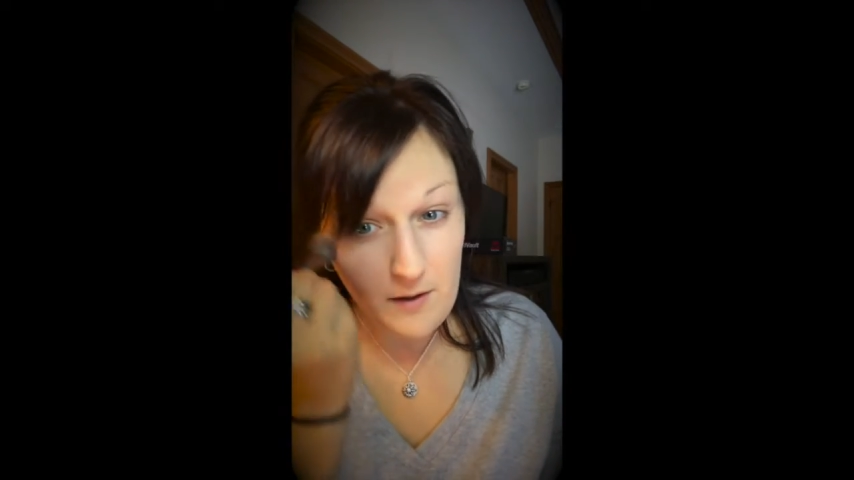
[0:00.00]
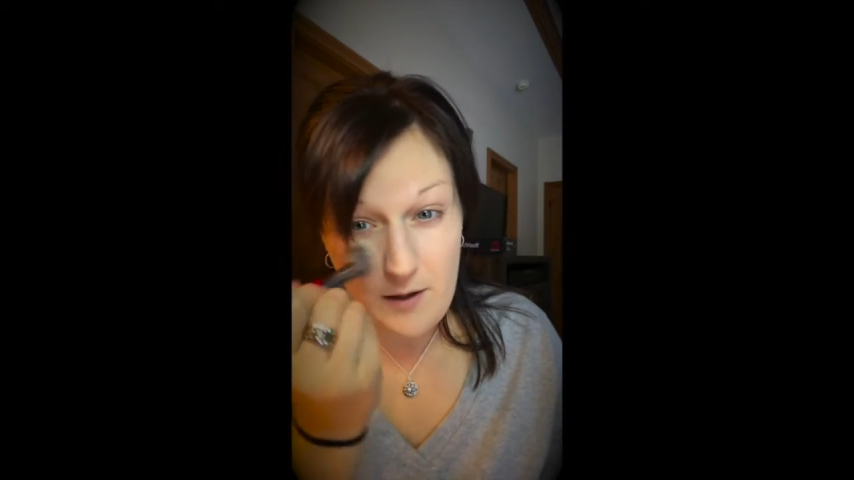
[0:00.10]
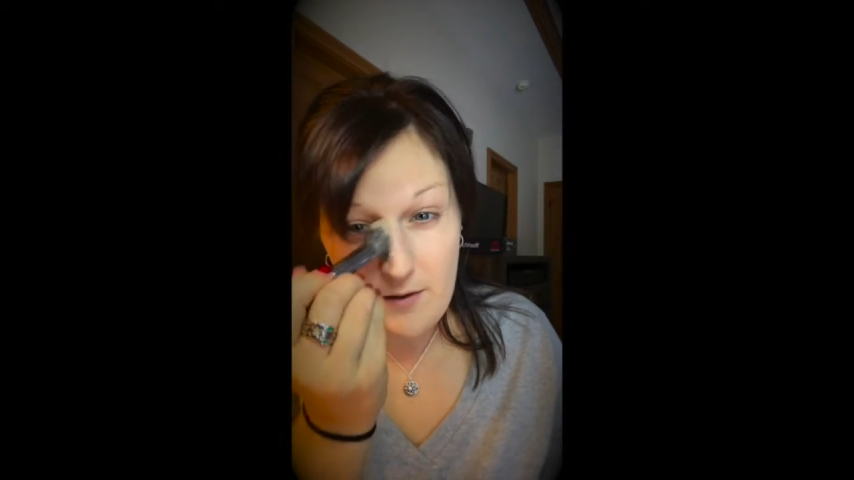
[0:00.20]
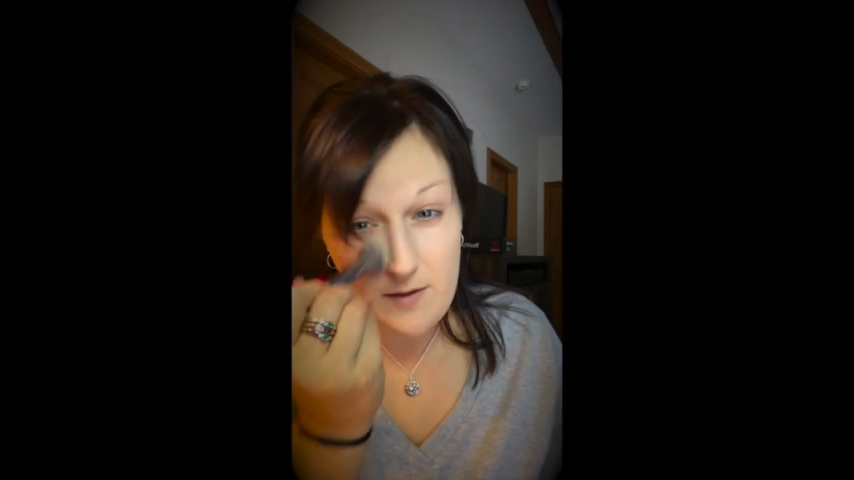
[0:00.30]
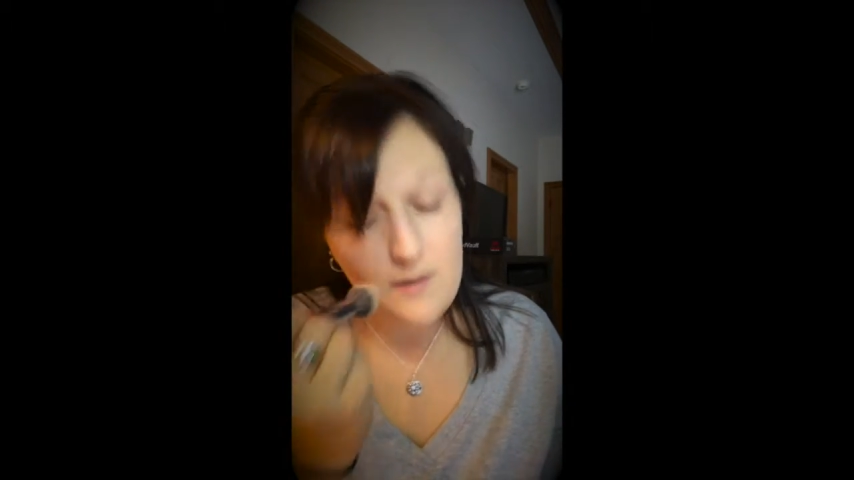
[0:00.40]

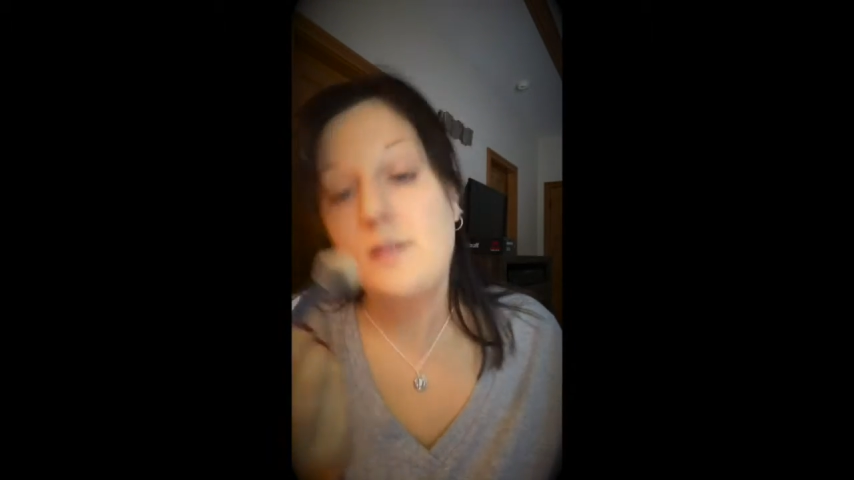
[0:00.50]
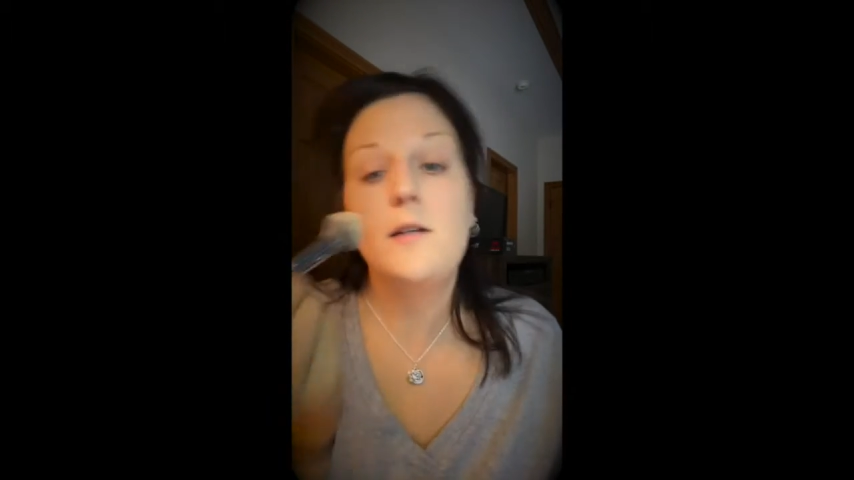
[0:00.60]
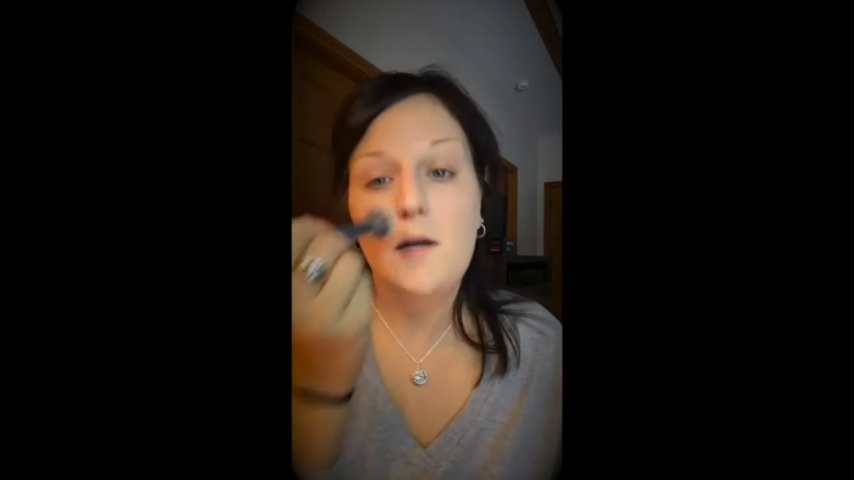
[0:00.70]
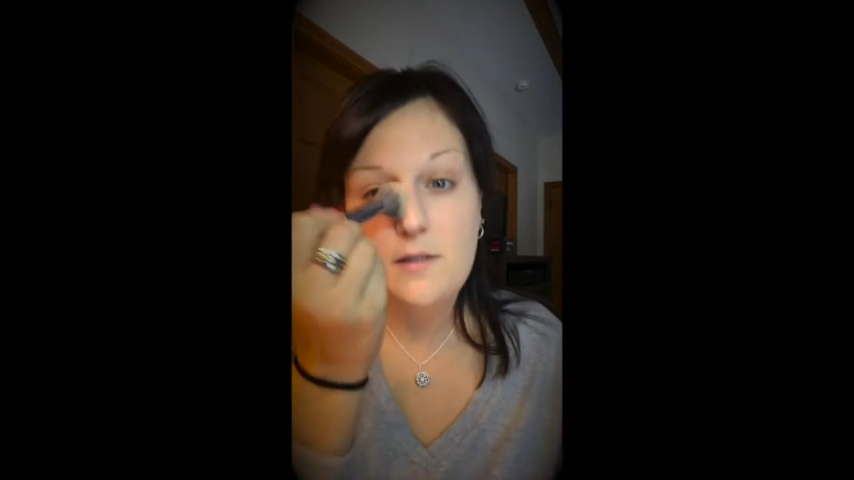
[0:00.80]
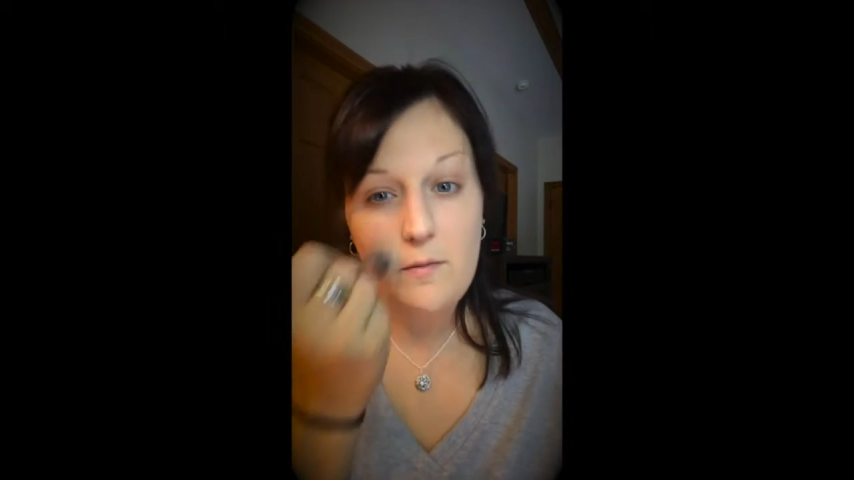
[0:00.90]
Again, this is
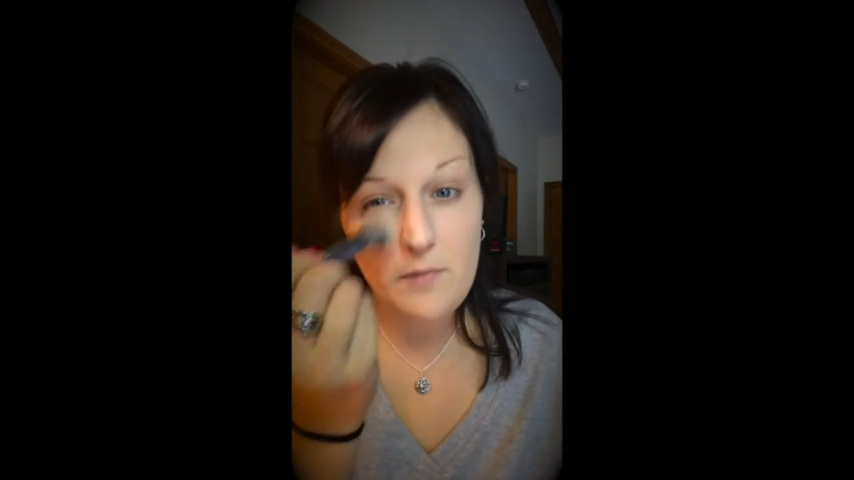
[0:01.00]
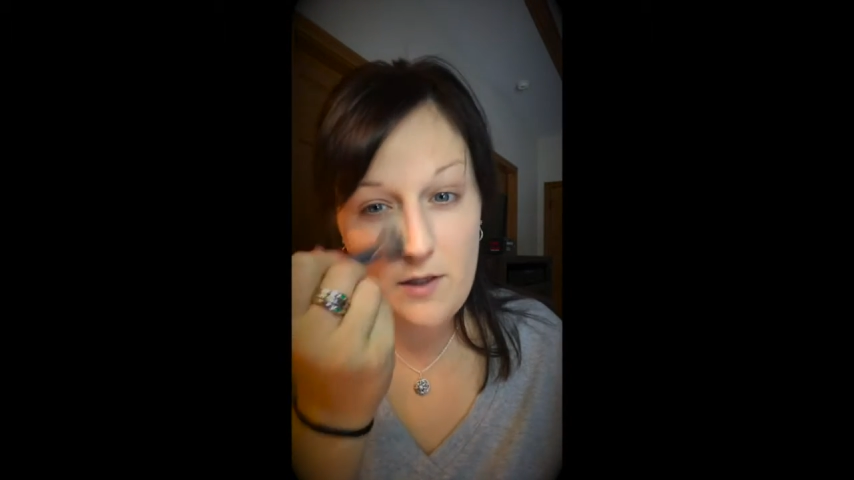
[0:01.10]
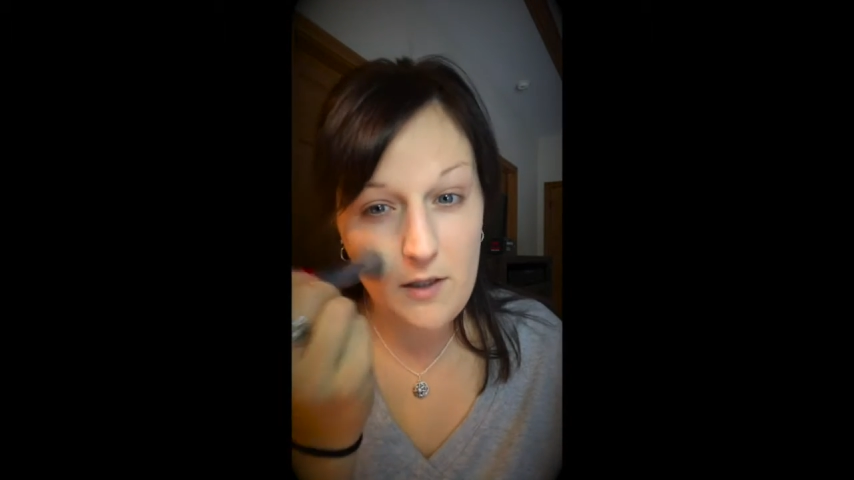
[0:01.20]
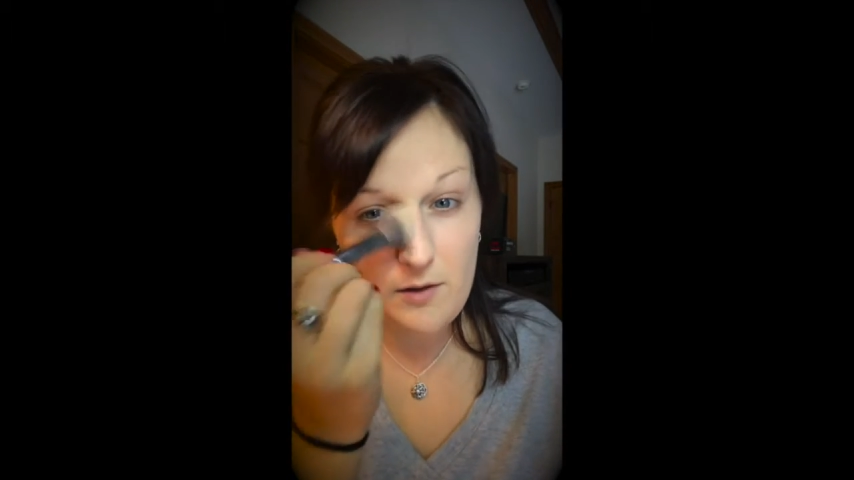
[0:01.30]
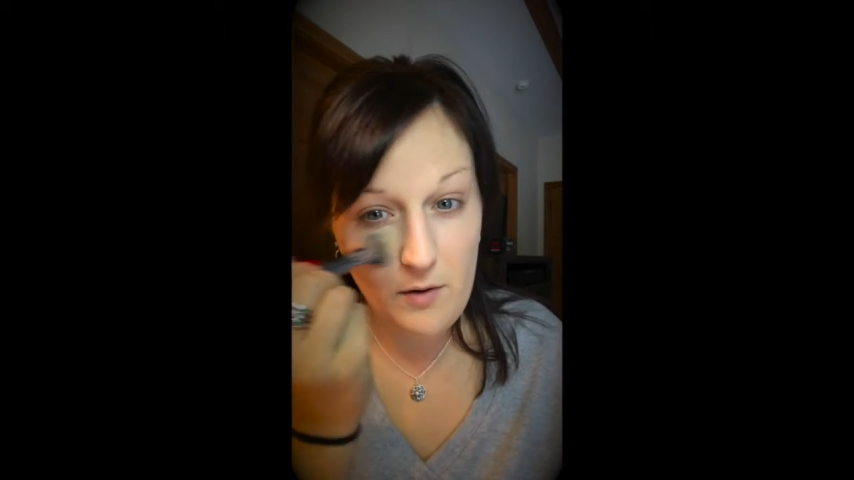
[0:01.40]
not something